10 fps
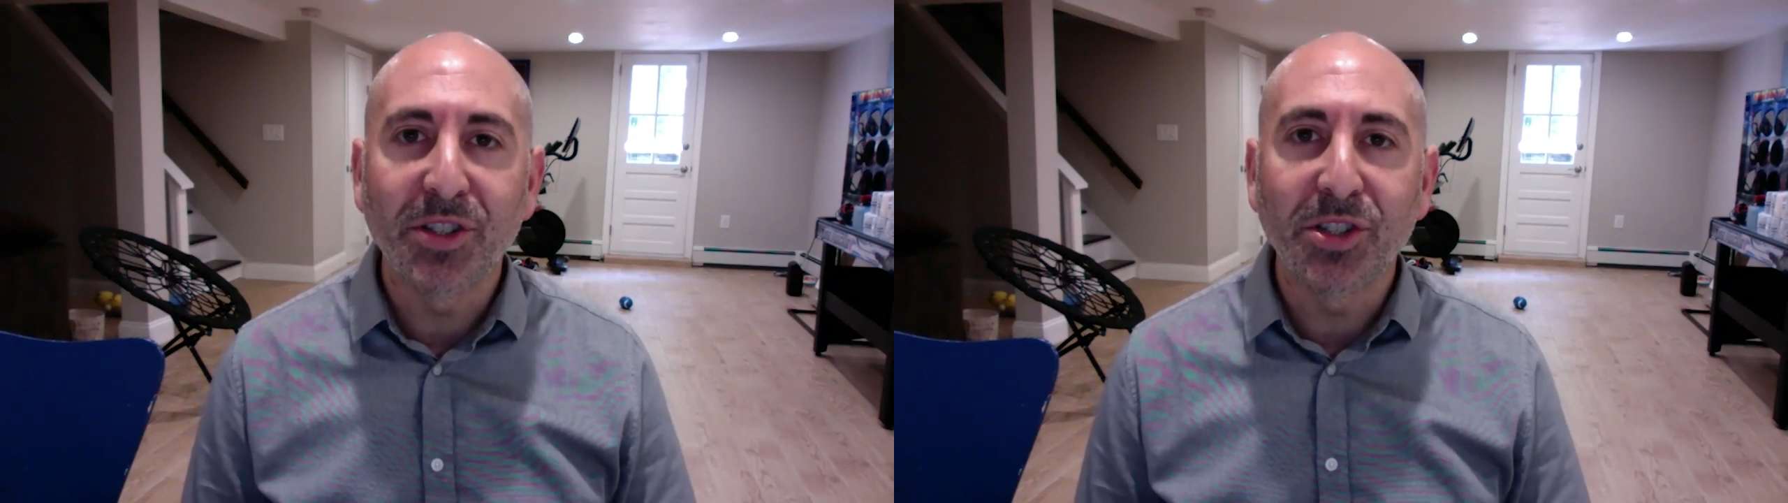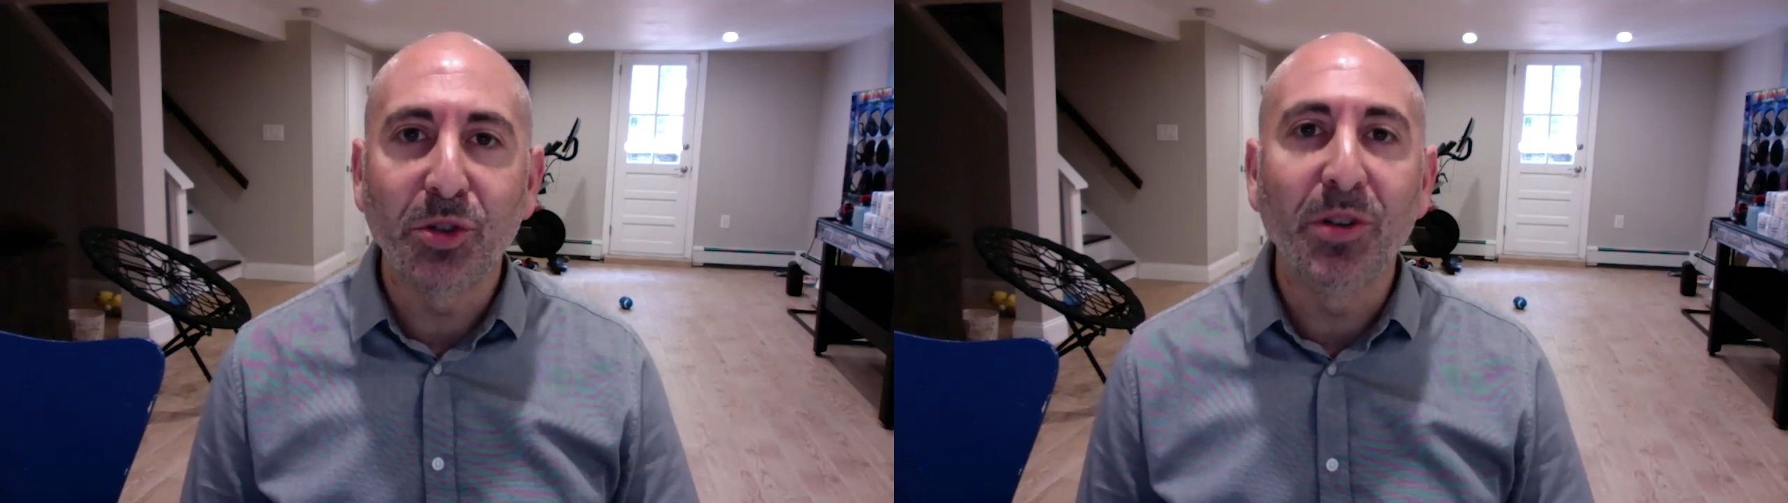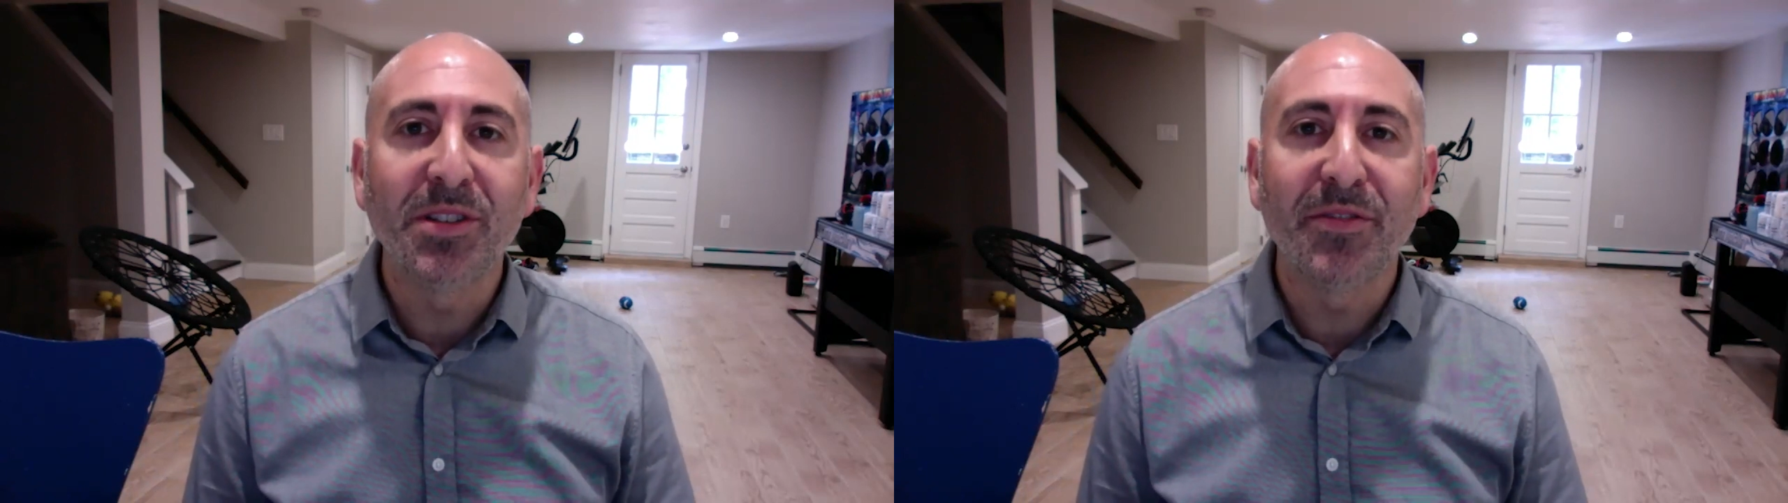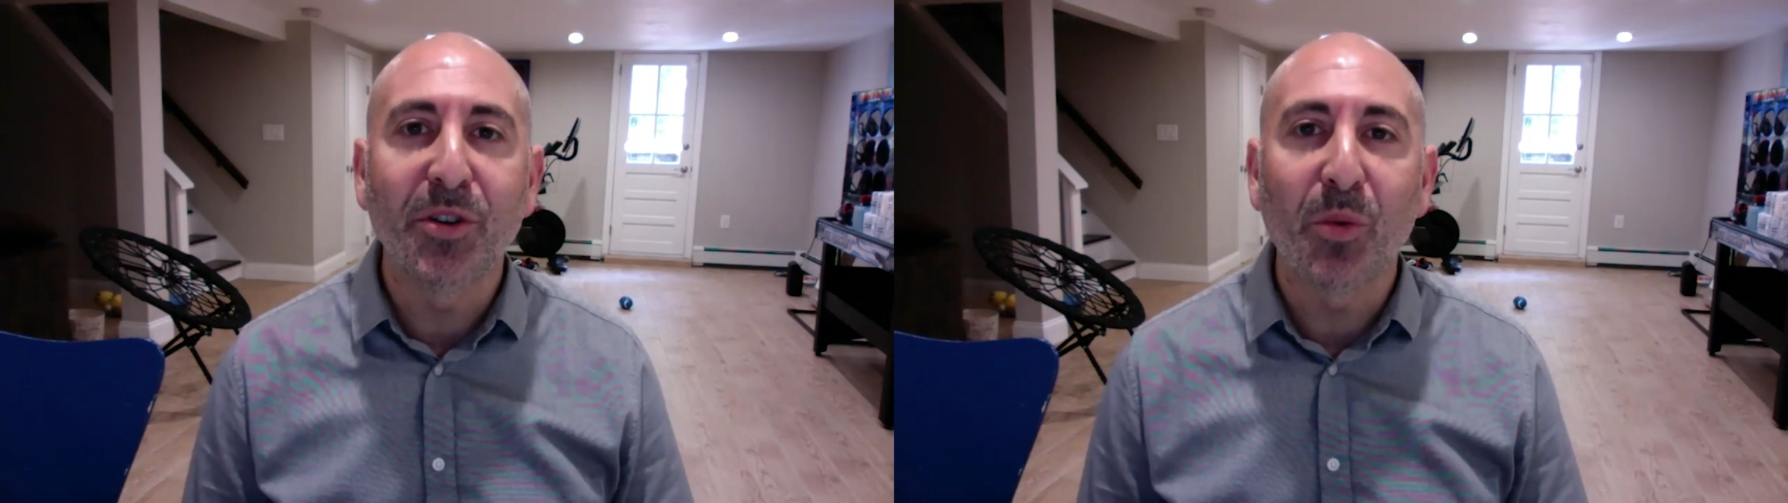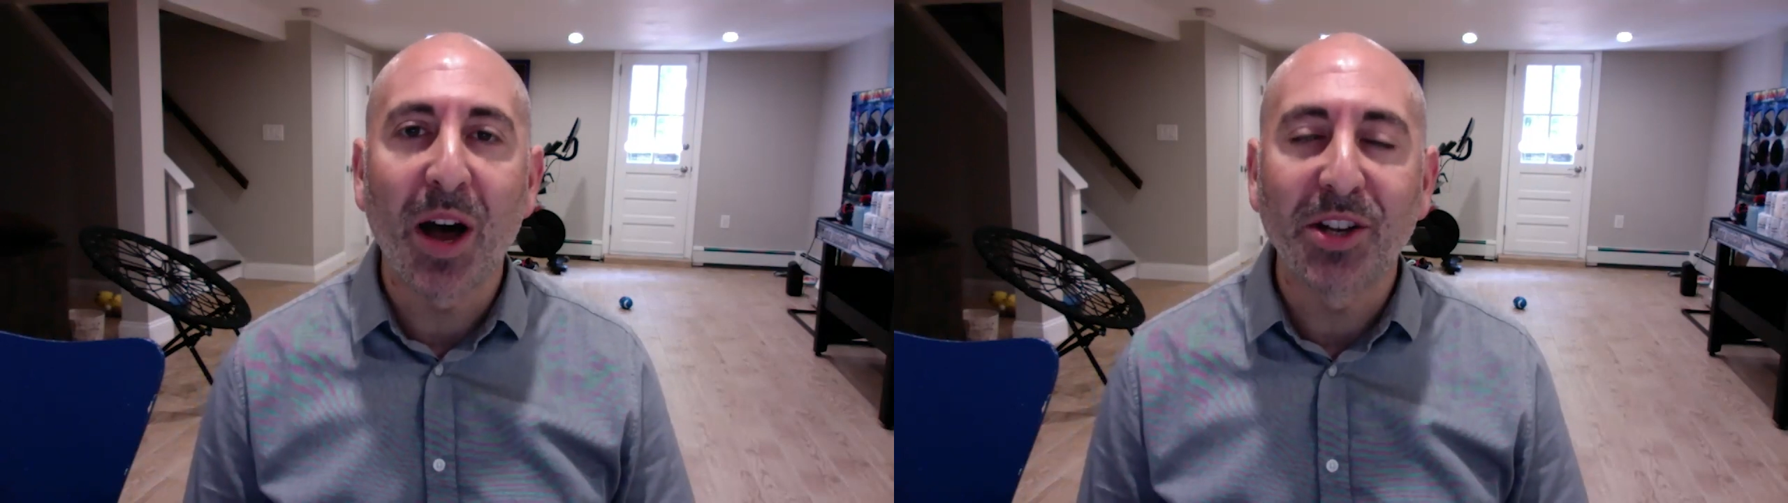students if
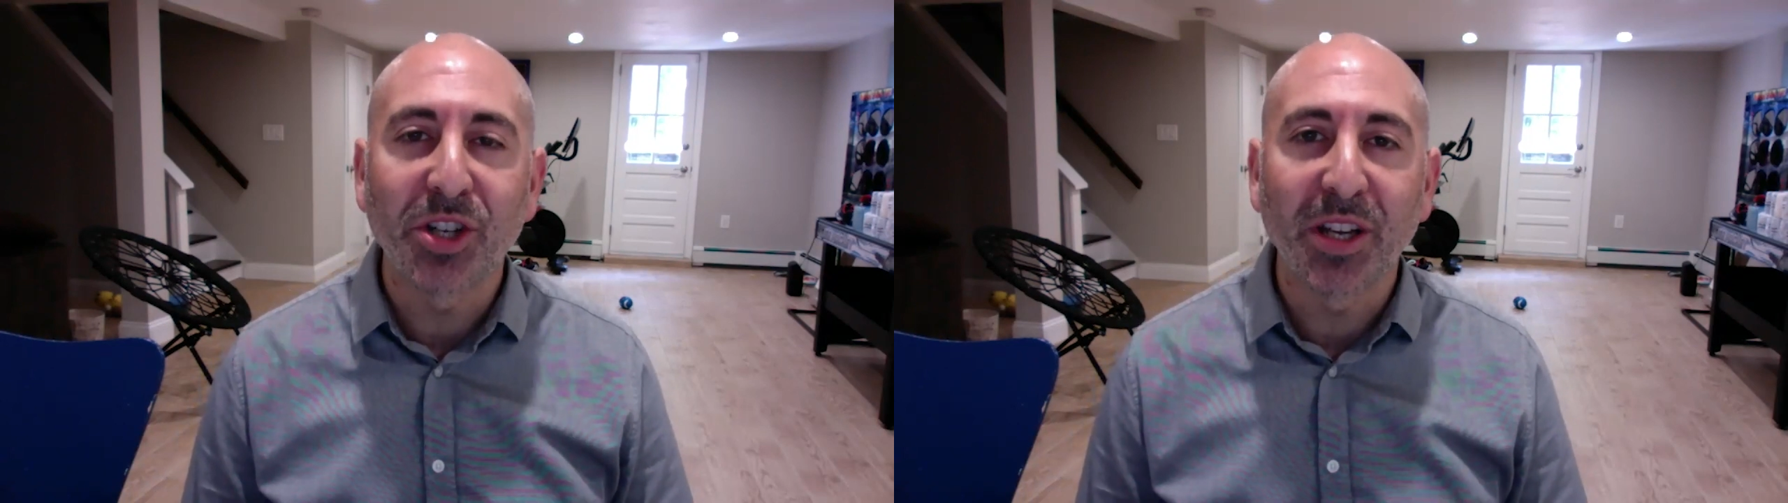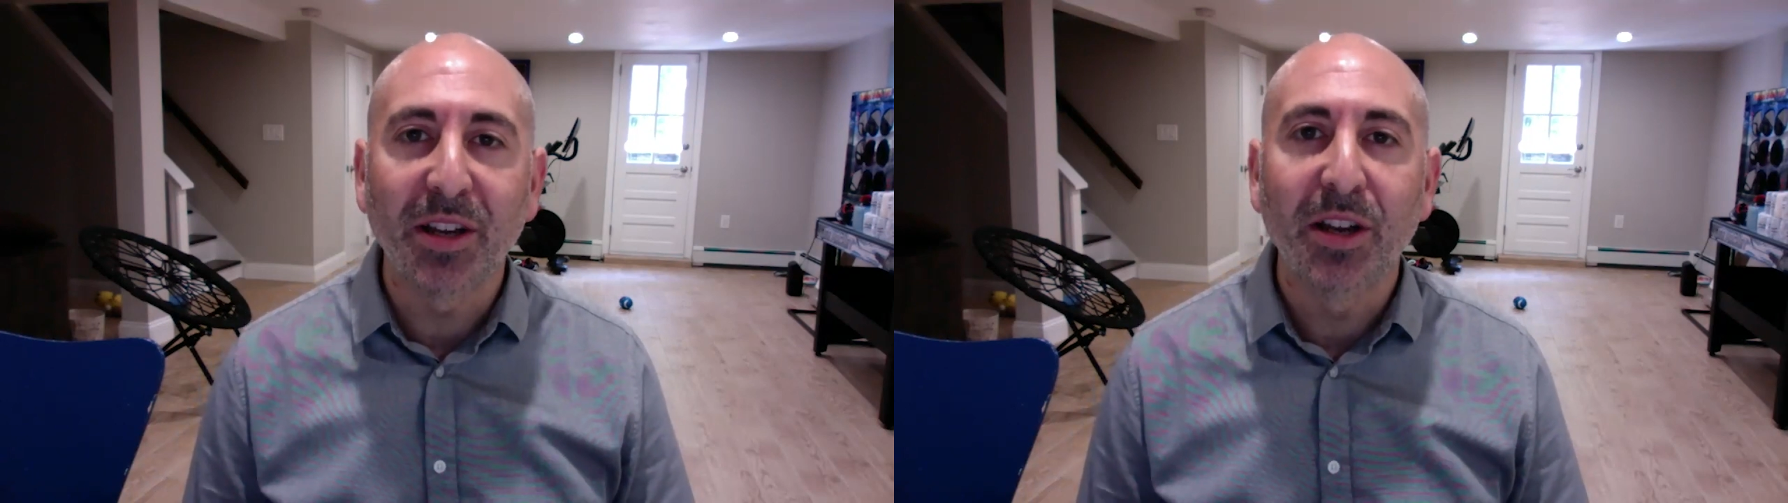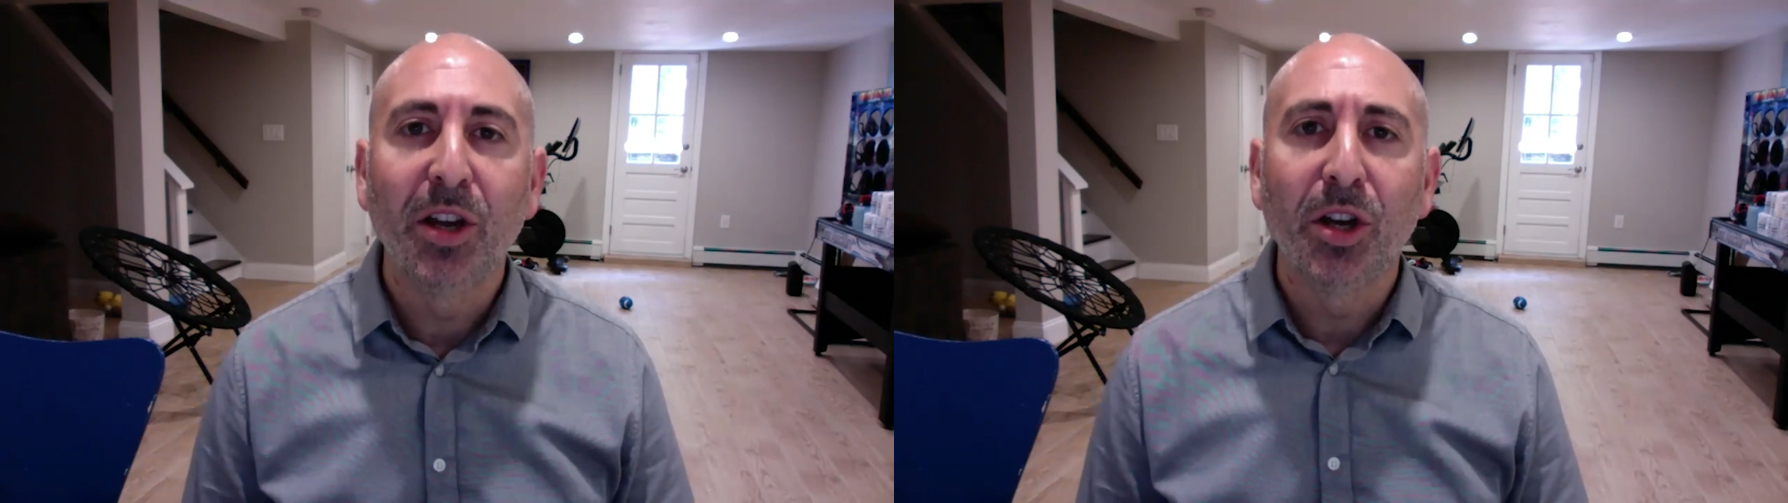you're watching,